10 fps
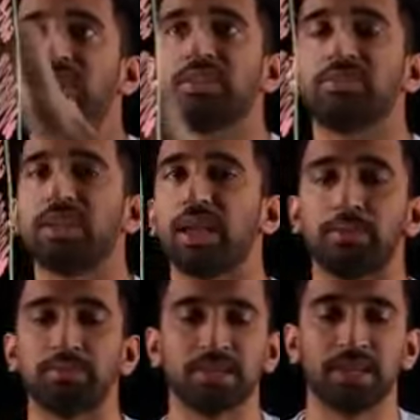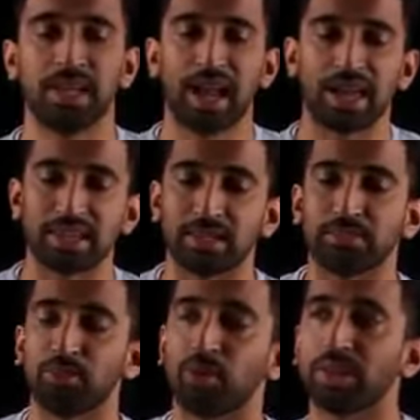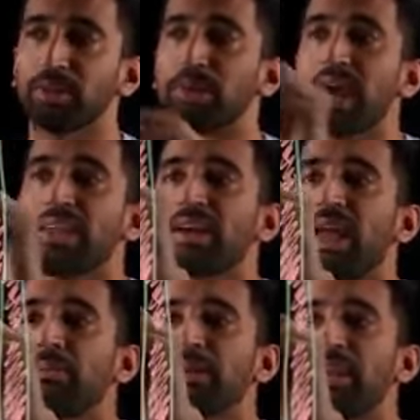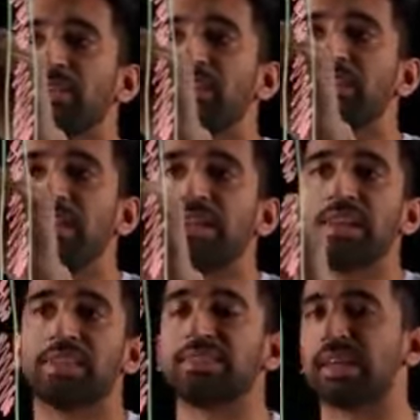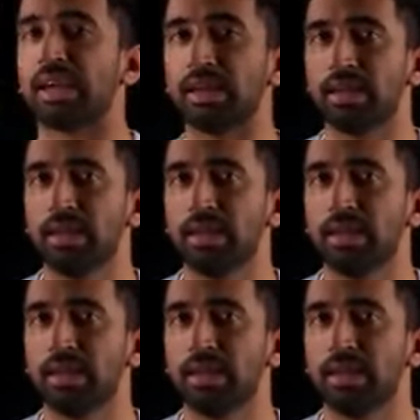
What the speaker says: of these VMs, and then deploy the Python application in it instead.